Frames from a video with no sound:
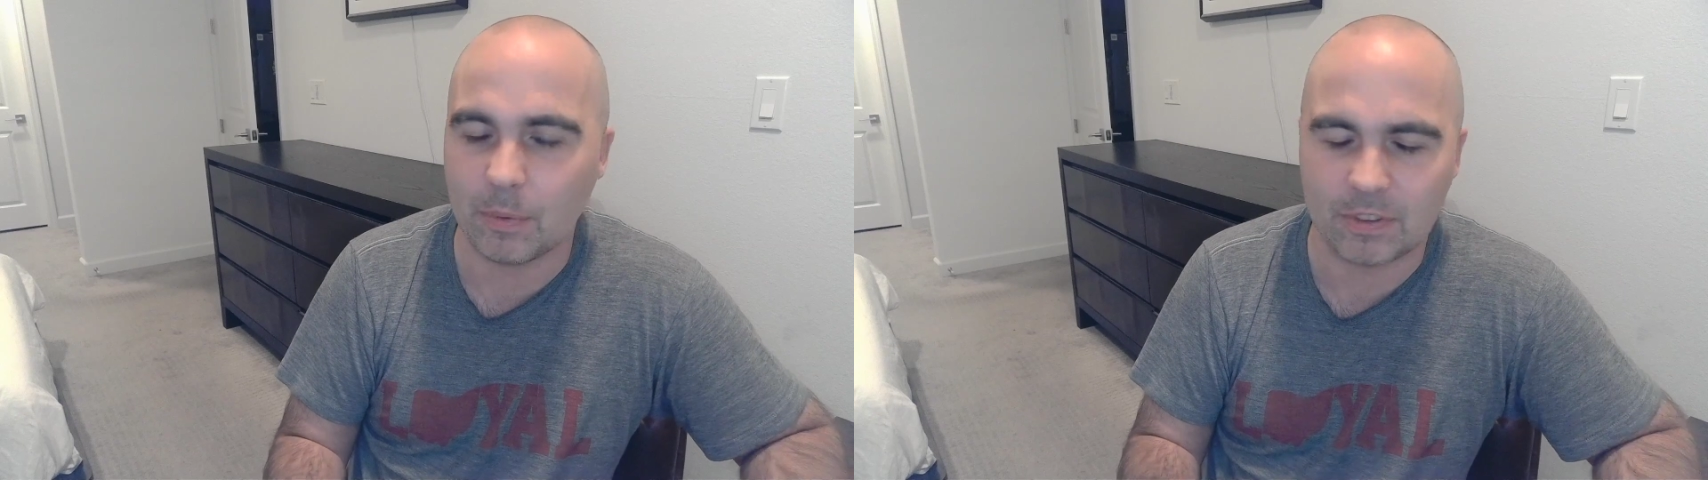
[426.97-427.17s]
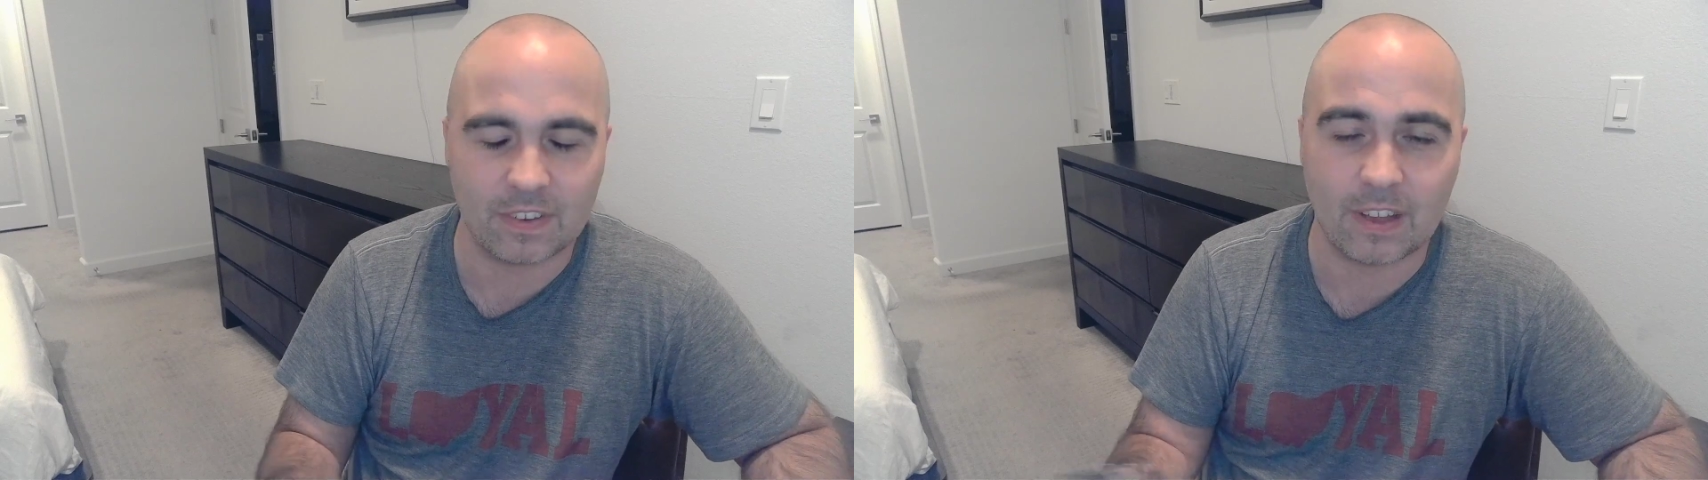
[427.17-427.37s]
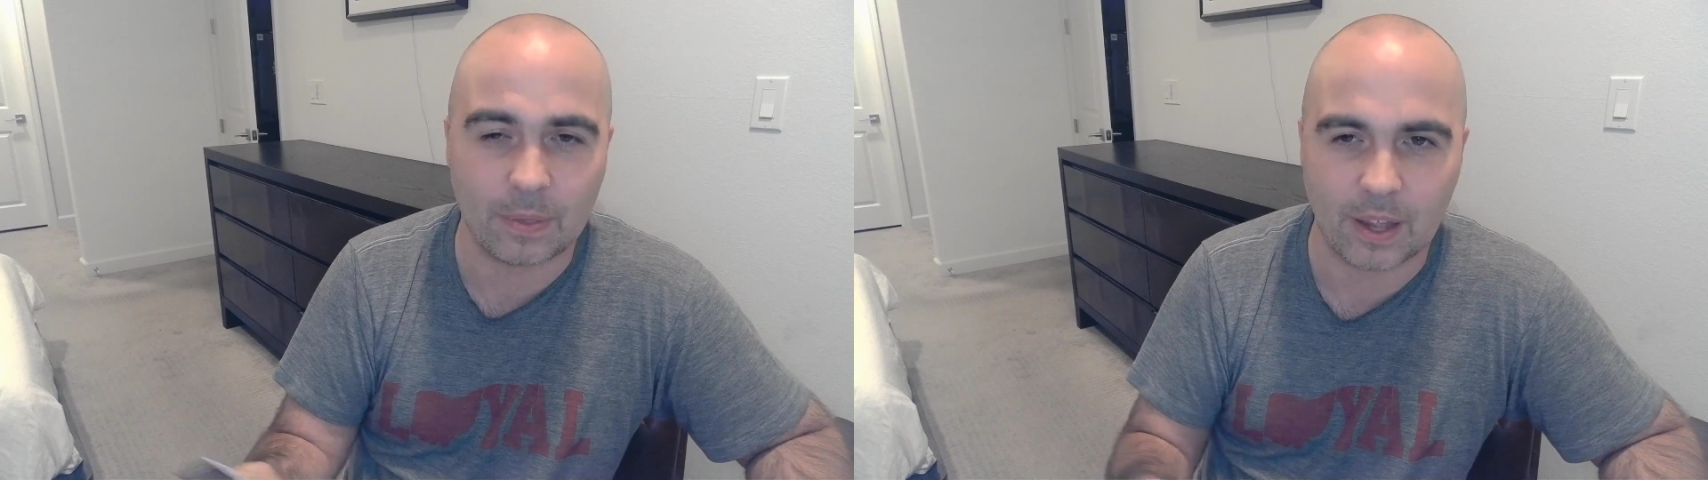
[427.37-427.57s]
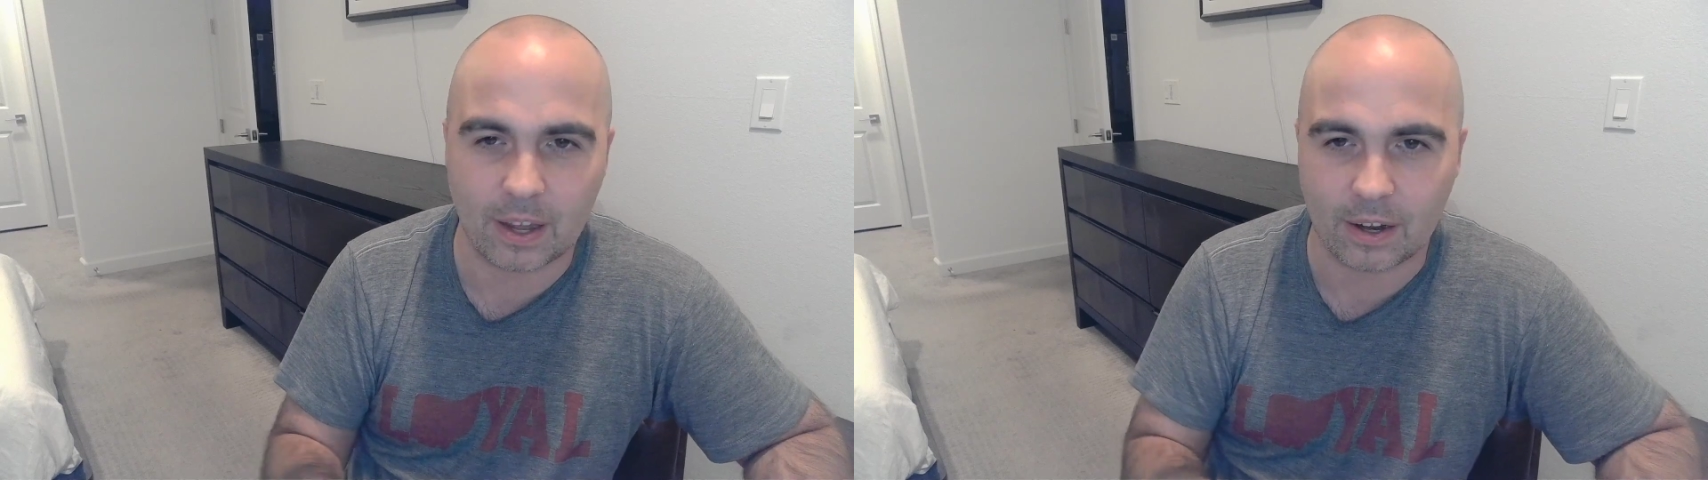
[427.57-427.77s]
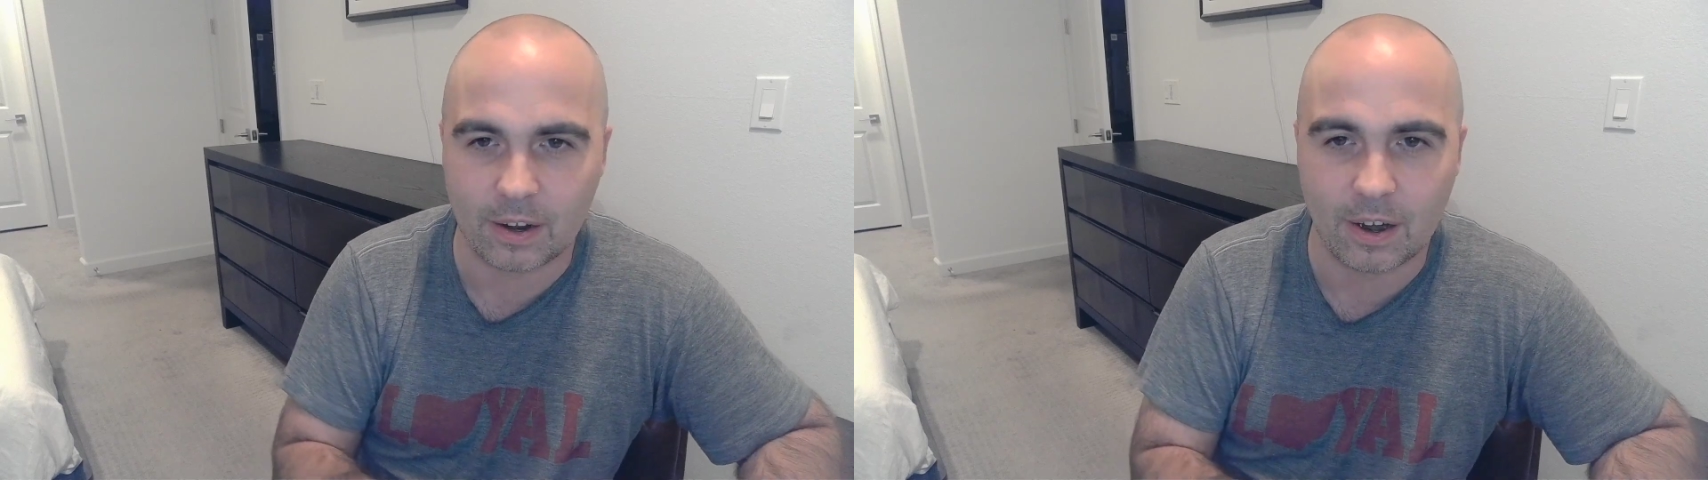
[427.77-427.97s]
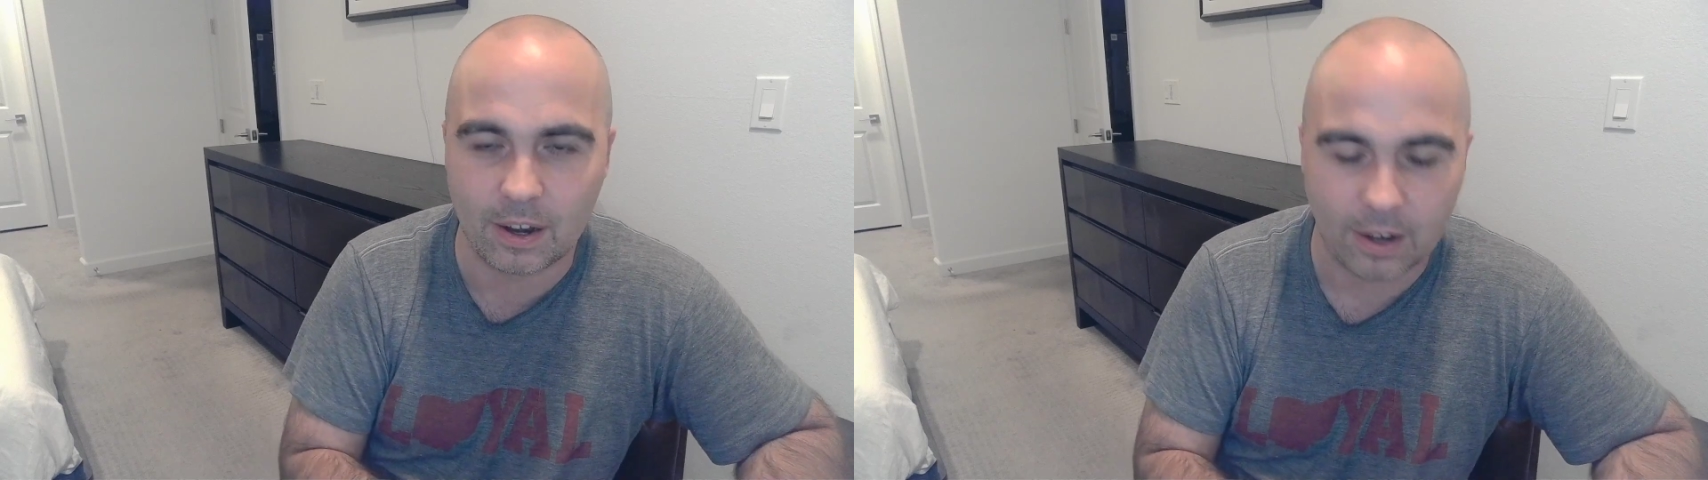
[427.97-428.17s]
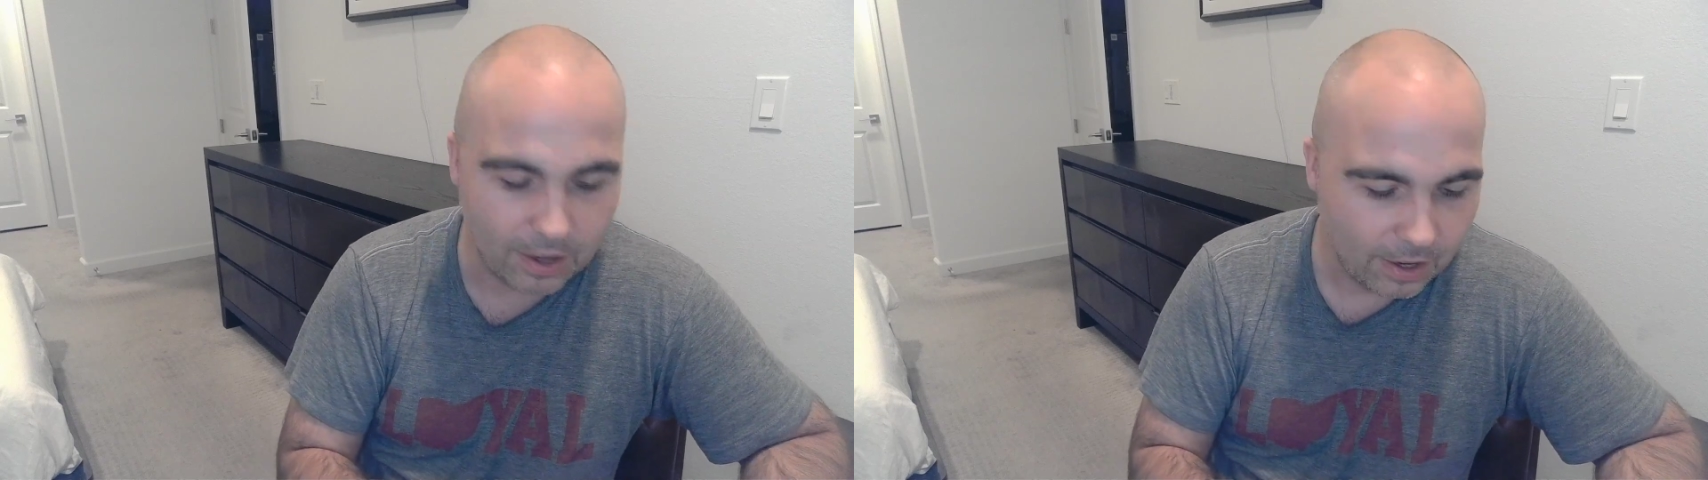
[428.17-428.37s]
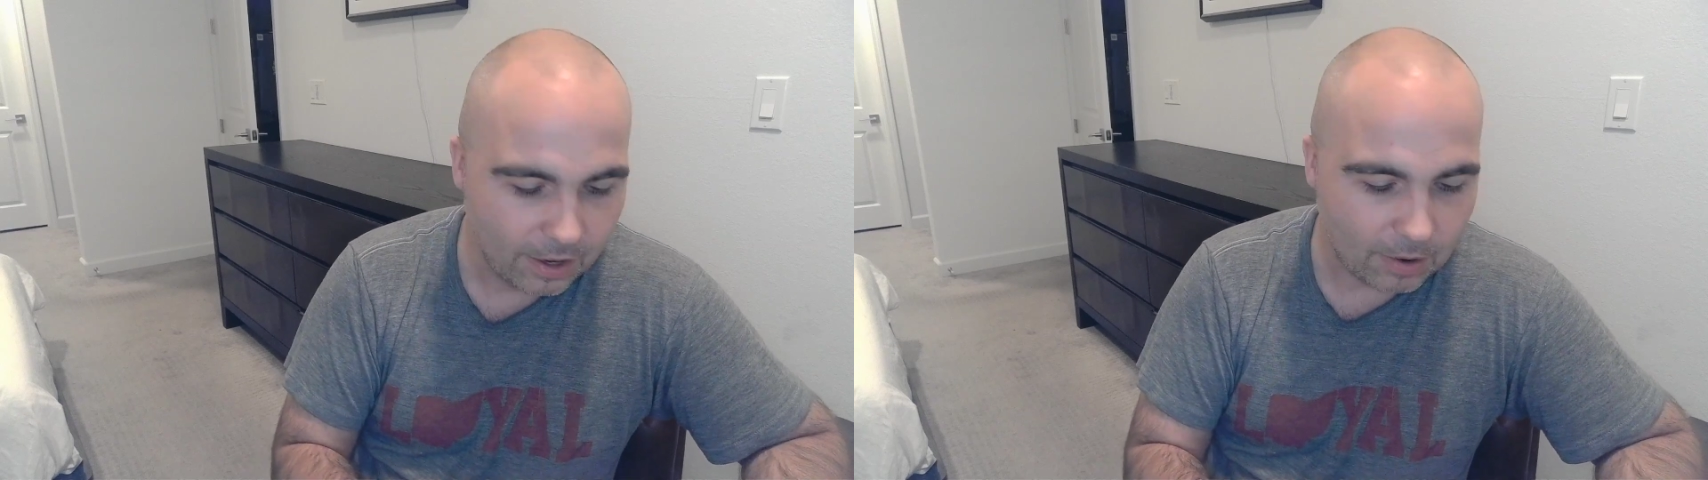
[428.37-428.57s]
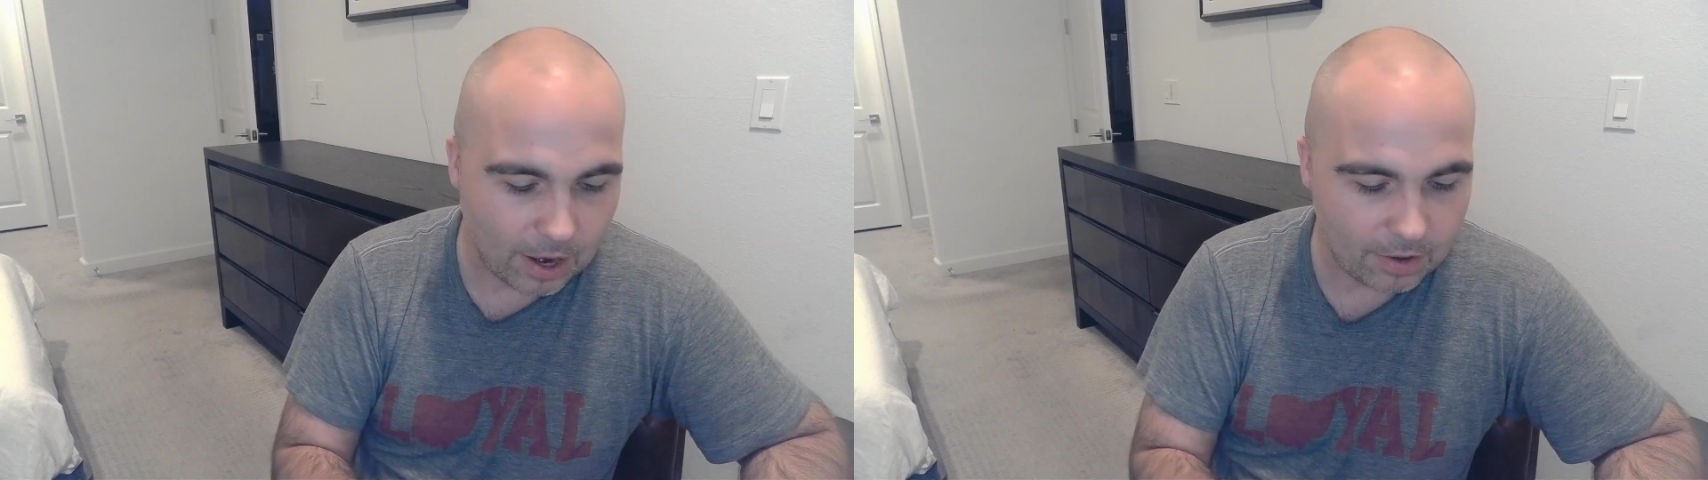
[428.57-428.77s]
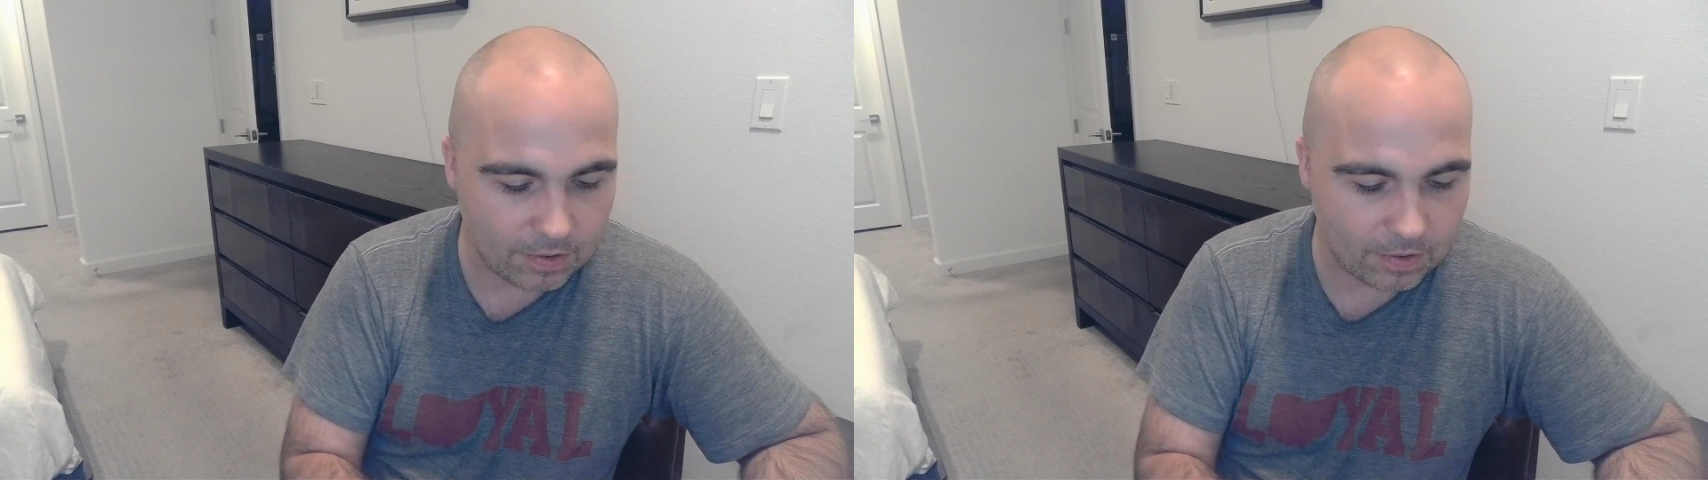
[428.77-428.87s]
which is nothing on the card, right?